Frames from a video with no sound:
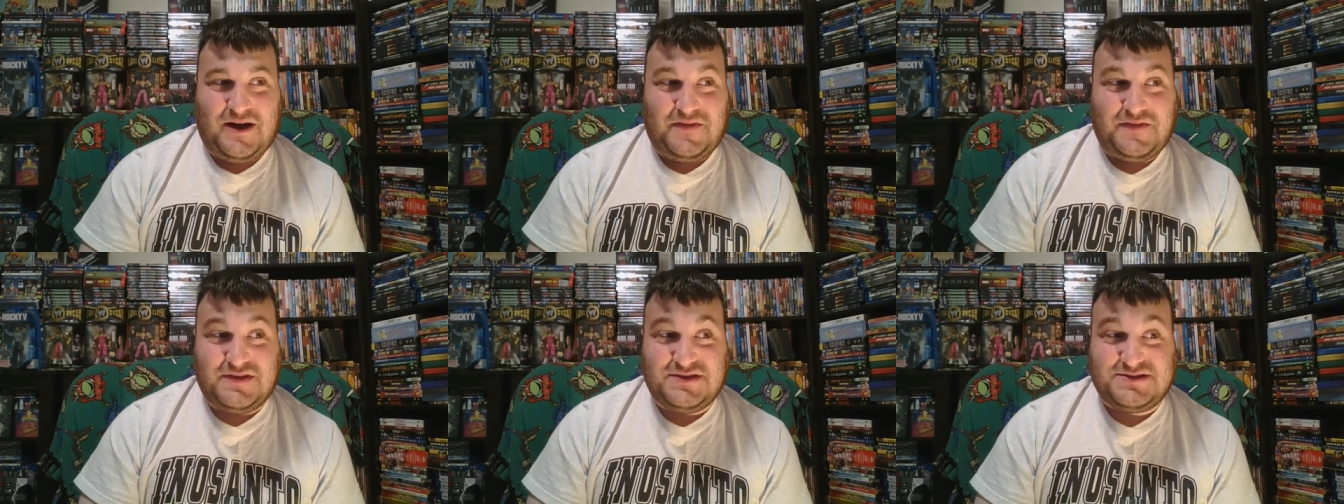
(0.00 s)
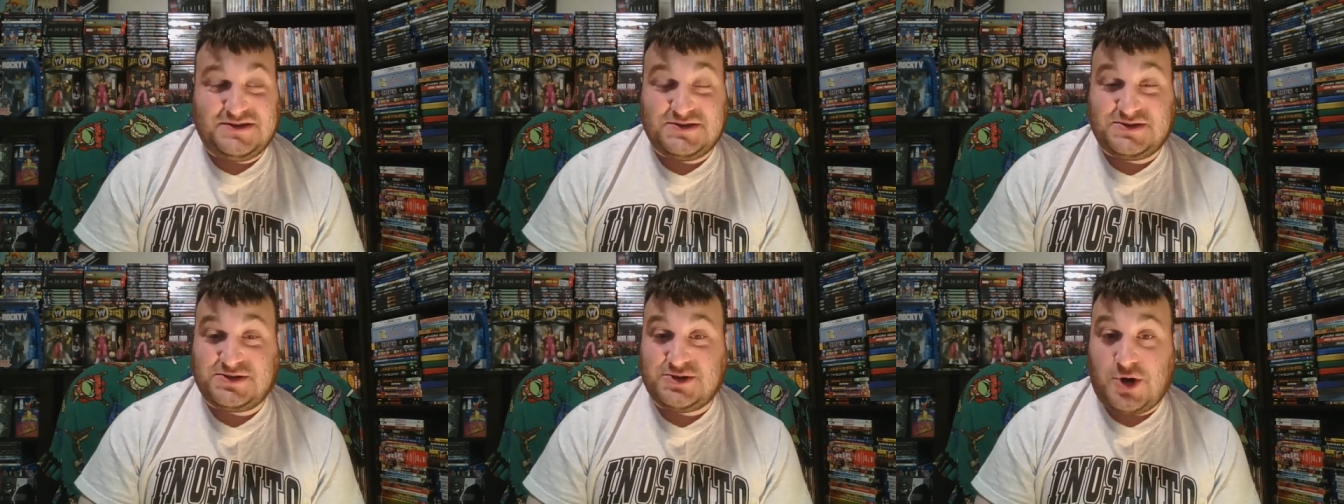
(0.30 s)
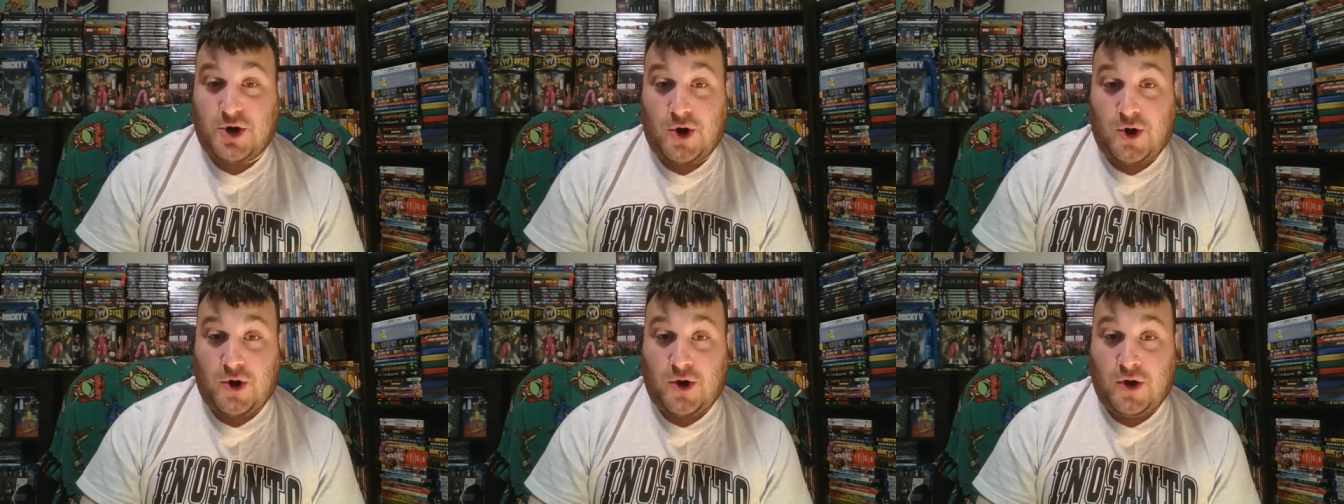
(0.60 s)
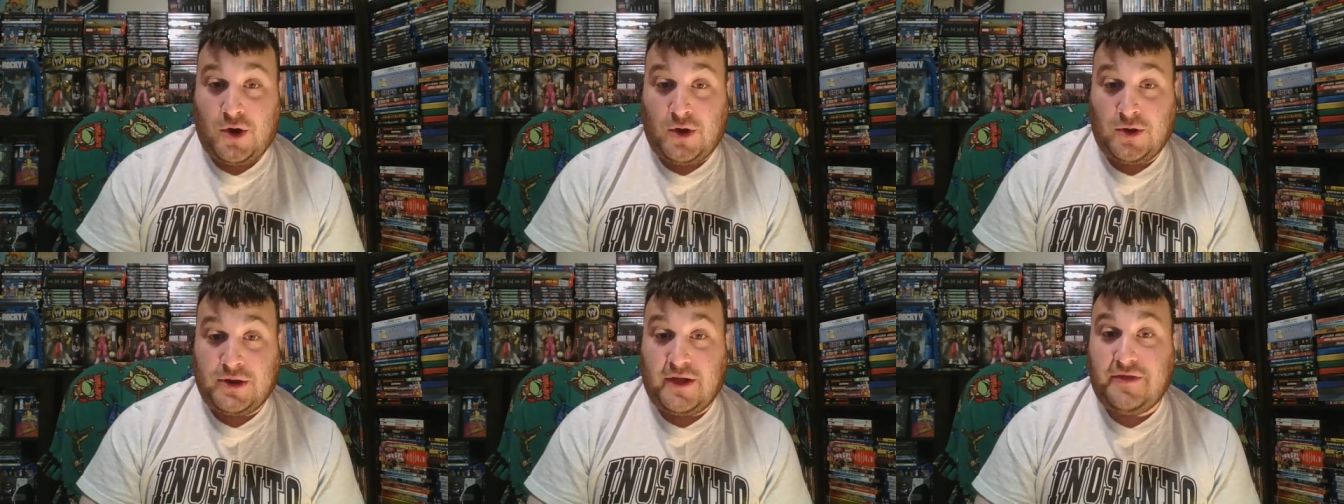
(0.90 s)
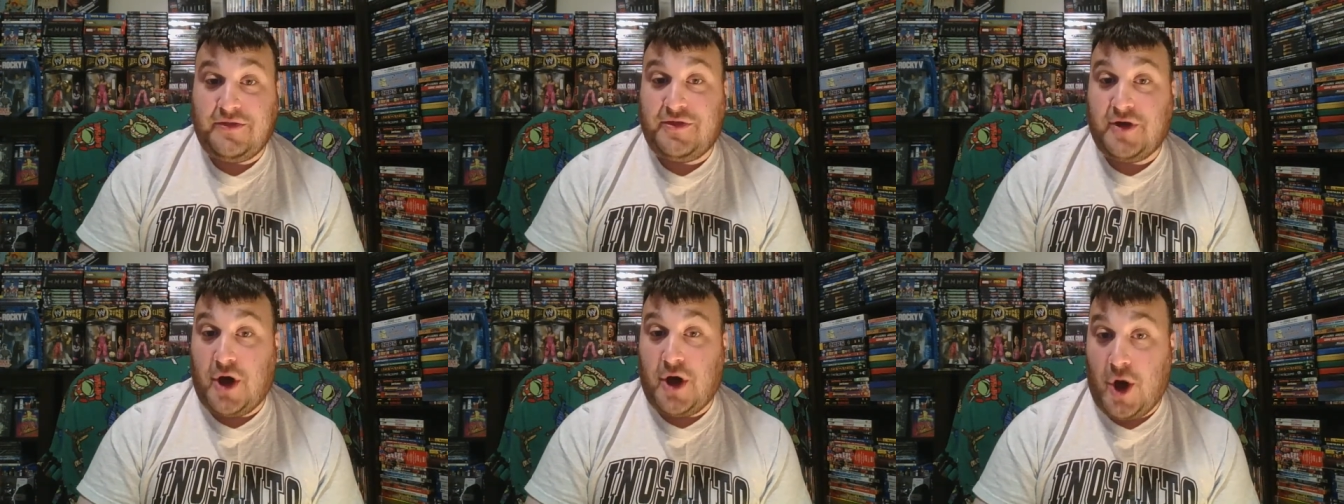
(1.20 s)
this is called
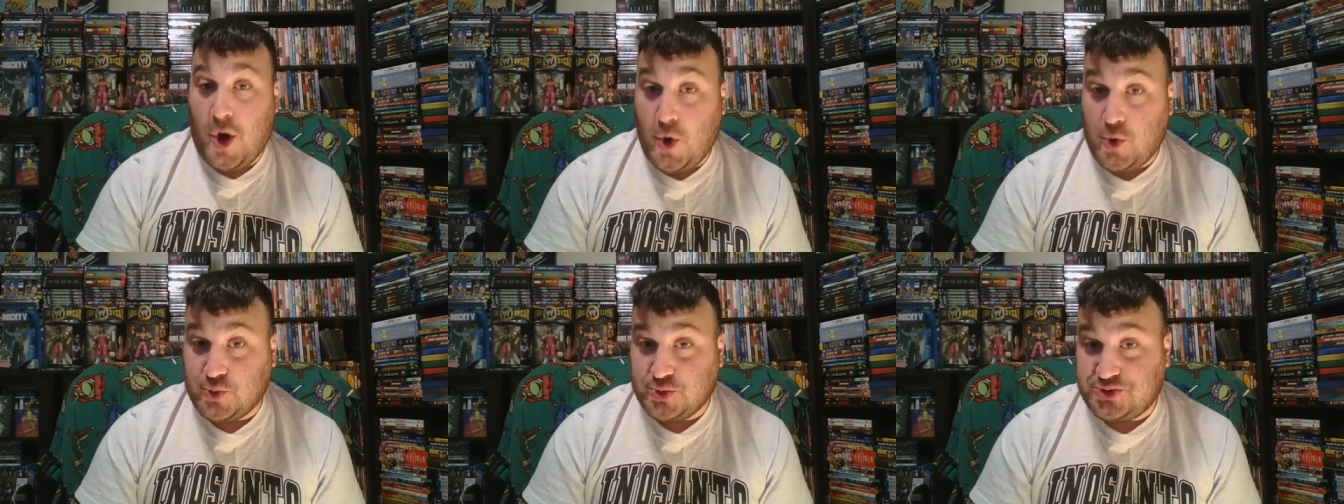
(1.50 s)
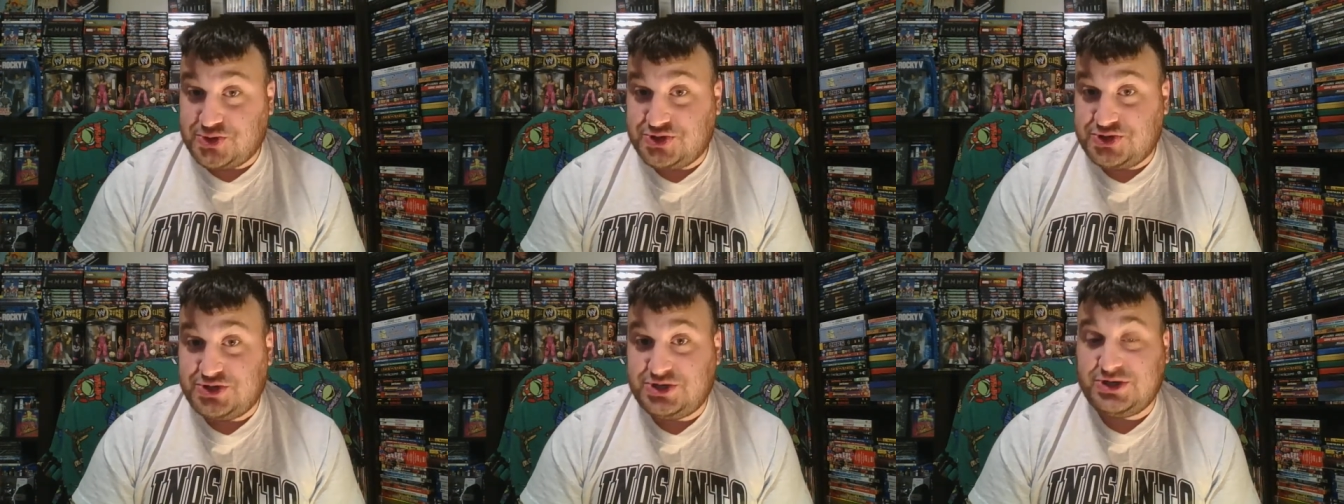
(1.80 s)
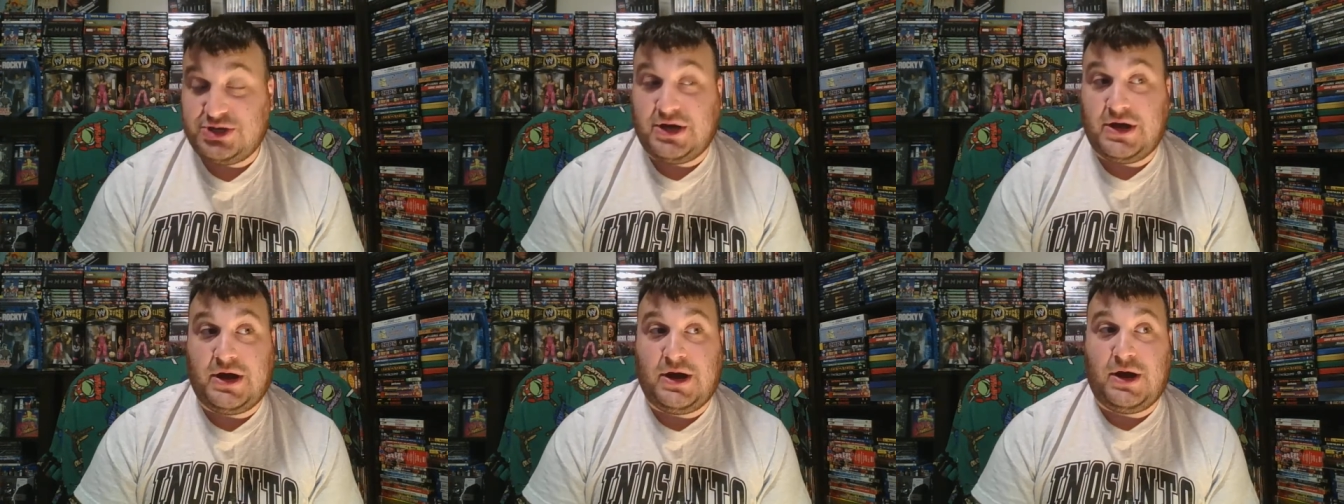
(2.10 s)
The Host,